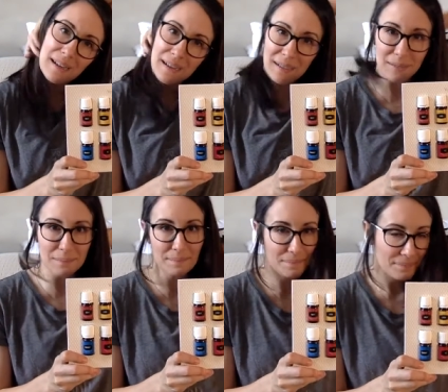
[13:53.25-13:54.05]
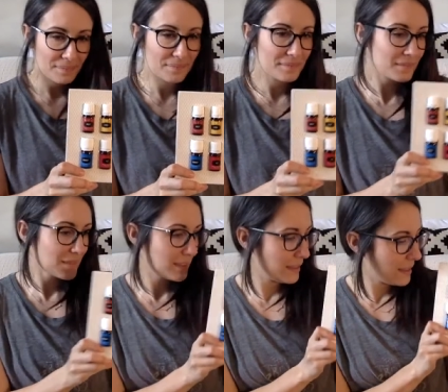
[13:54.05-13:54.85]
Um,
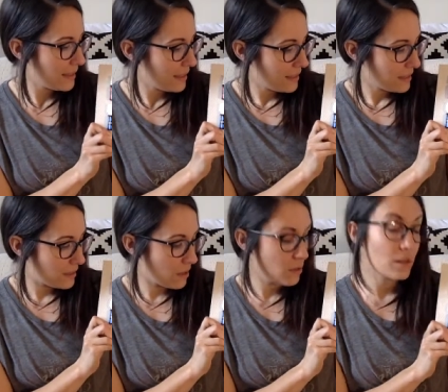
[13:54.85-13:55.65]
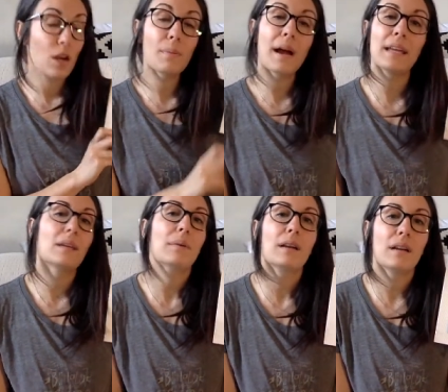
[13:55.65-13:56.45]
so
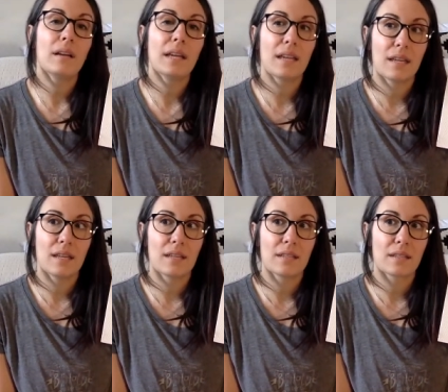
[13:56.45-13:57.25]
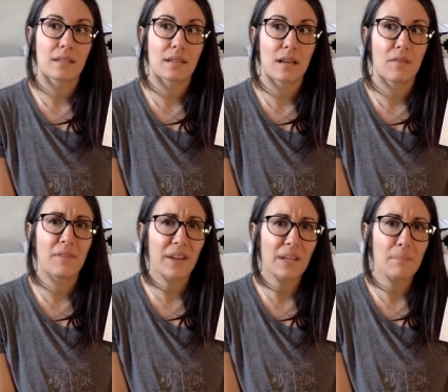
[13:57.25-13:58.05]
Copaiba is a
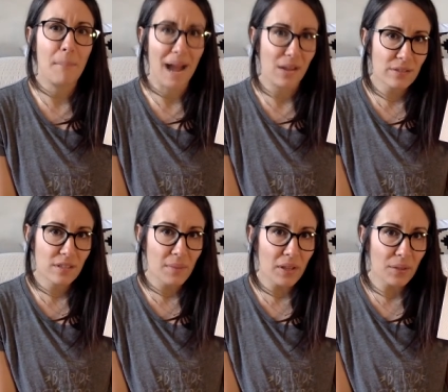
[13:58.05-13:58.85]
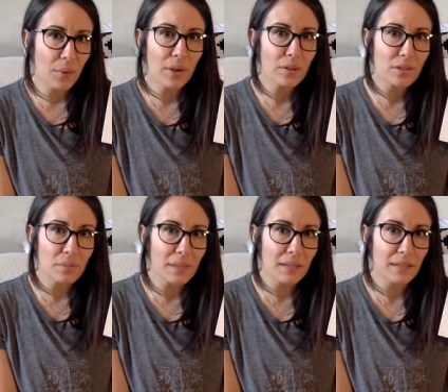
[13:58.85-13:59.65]
very mild smelling oil
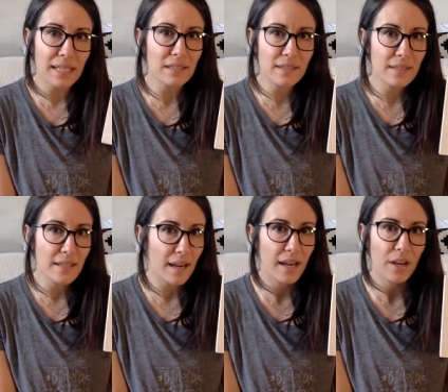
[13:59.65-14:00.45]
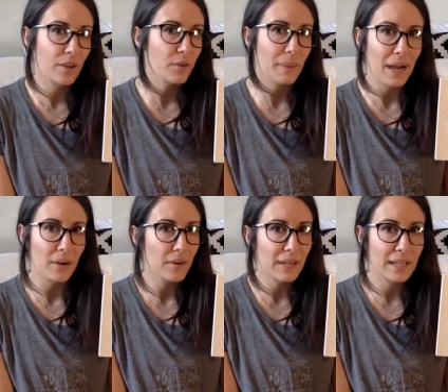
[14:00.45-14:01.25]
to me. Like it's not
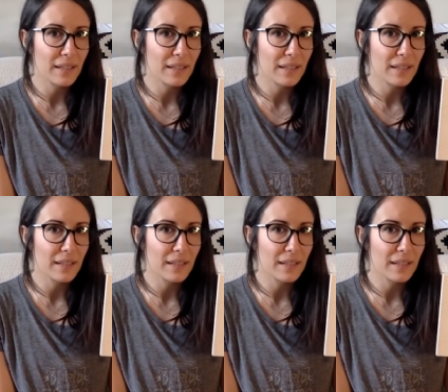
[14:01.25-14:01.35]
overpowering.